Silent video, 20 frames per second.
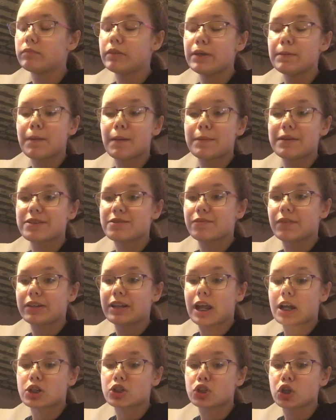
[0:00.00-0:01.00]
Me and my best
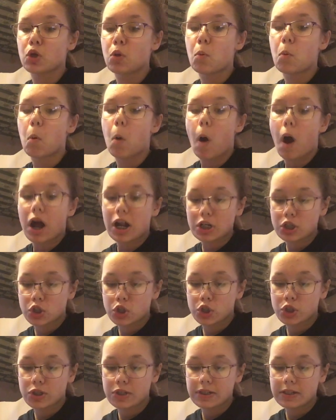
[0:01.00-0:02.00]
friend actually
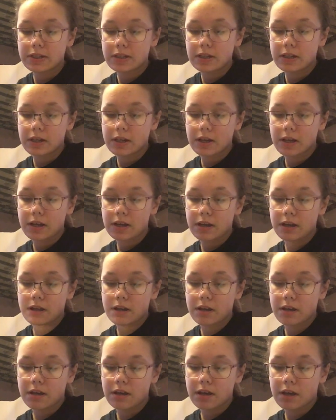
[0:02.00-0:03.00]
watched
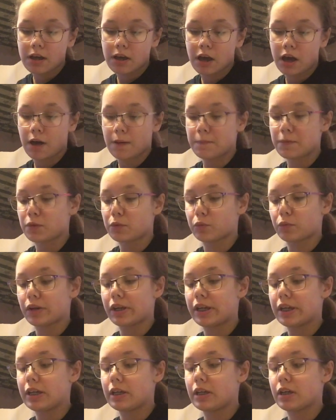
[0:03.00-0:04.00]
The
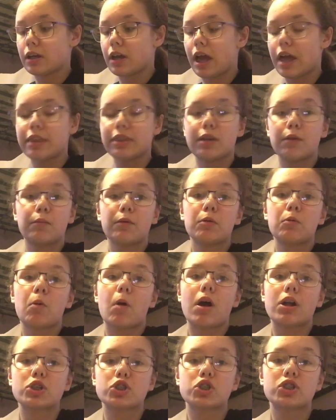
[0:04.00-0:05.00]
Ring, and then we
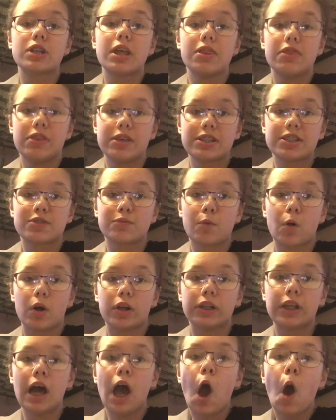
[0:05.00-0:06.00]
watched this
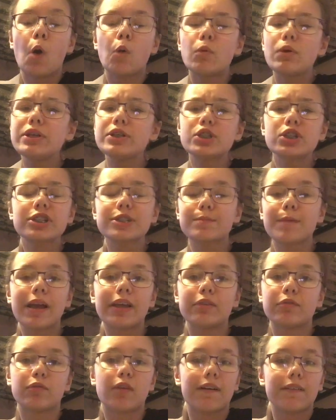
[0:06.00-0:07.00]
one. We just
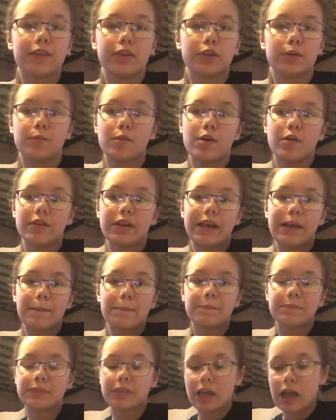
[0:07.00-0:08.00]
made fun of the movie.